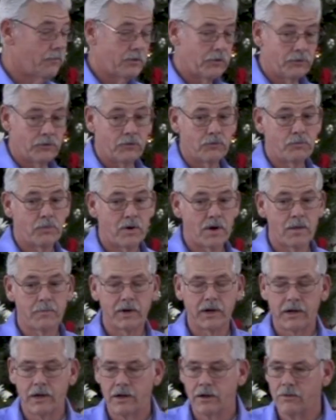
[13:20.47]
of the two
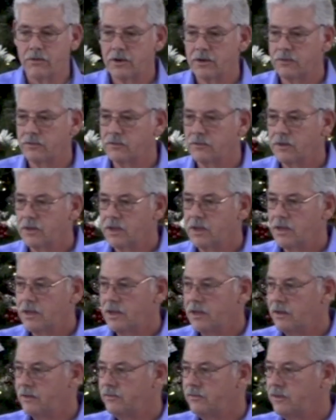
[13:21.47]
prominent areas,
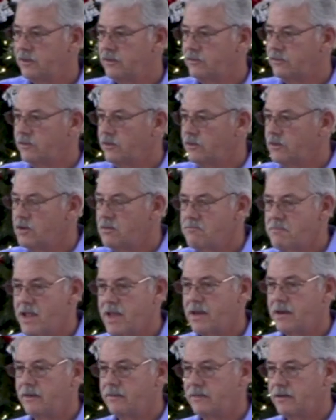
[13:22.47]
is his
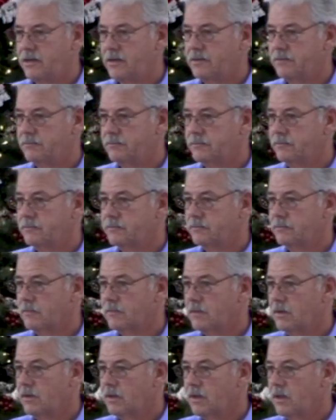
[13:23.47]
humanity.
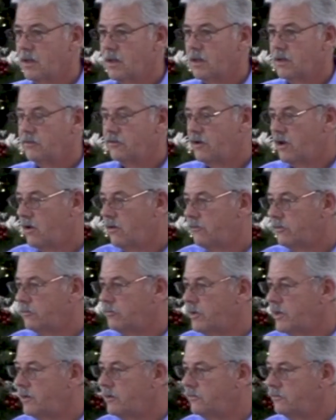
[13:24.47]

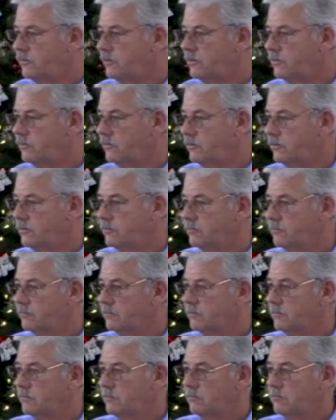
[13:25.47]
Jehovah's Witnesses
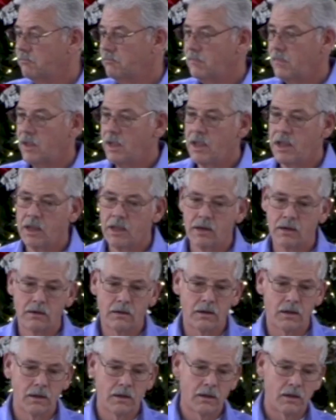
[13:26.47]

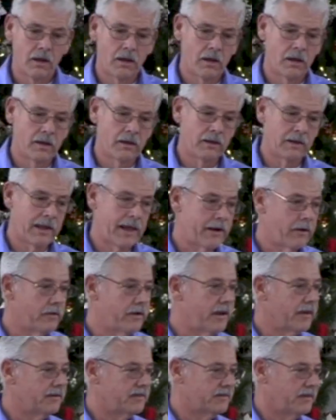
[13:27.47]
and uh, Latter
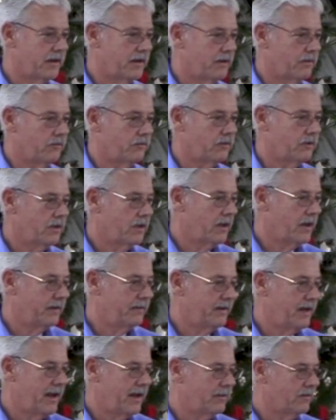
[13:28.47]
day Saints
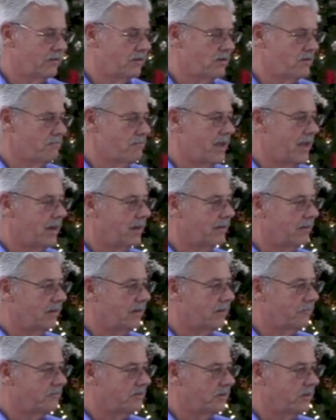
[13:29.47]
attack the
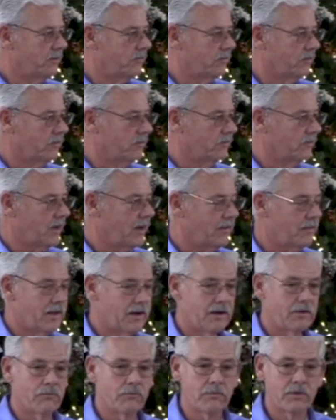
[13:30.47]
humanity of Jesus, saying
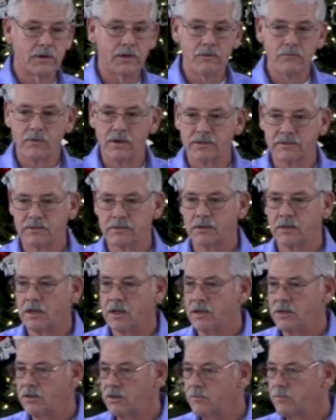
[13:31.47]
that he really wasn't
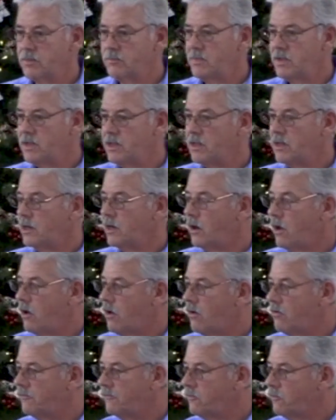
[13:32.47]
a human being in
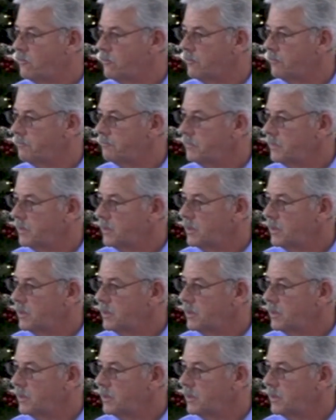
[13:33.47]
all form.